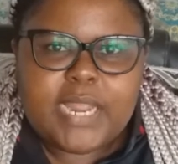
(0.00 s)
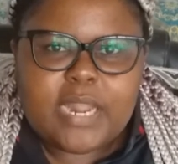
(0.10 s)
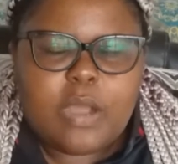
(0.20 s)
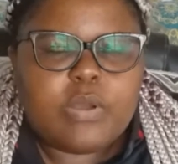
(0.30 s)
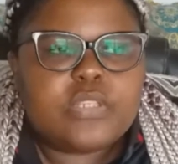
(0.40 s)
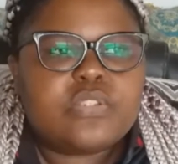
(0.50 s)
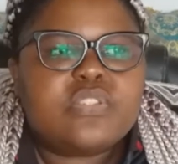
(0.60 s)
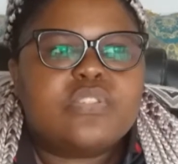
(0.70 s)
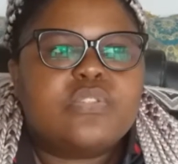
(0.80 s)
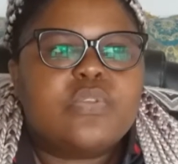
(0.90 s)
and I was
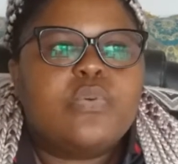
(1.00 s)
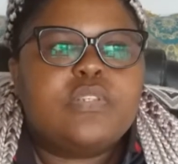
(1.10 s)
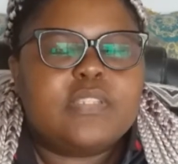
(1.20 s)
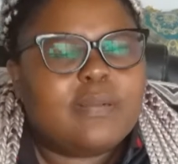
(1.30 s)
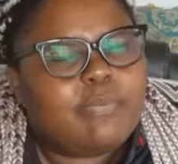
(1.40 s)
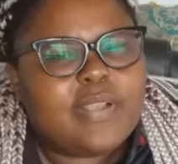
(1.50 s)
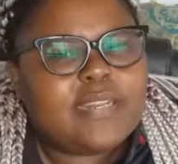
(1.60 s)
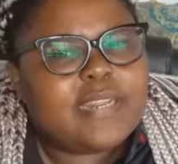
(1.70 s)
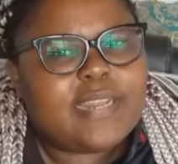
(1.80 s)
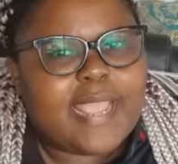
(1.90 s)
so
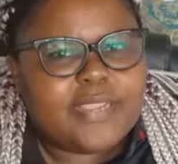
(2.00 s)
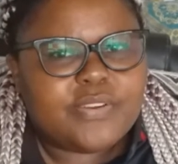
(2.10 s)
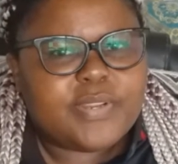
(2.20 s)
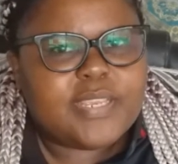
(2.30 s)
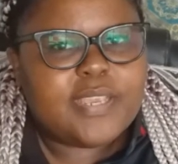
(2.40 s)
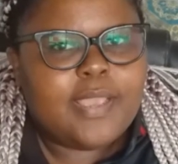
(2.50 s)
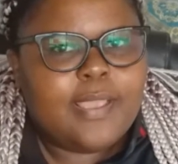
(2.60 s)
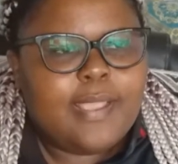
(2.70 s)
disappointed and angry.